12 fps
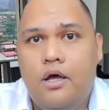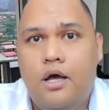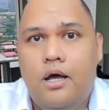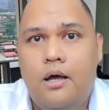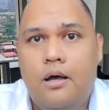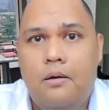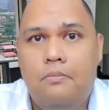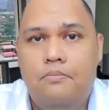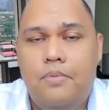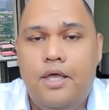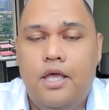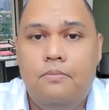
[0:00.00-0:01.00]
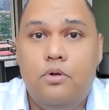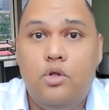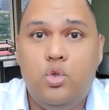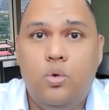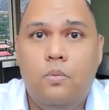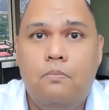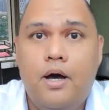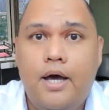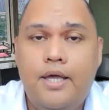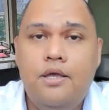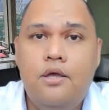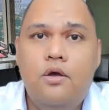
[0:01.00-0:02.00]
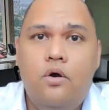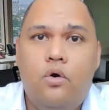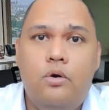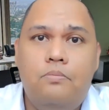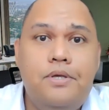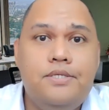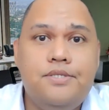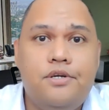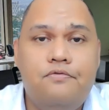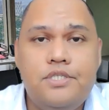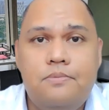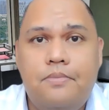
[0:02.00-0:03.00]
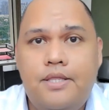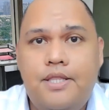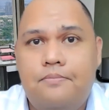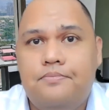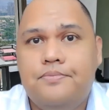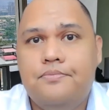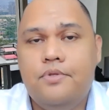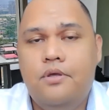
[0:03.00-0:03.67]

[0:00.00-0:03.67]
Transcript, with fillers: uh, being able to buy or be serviced by them,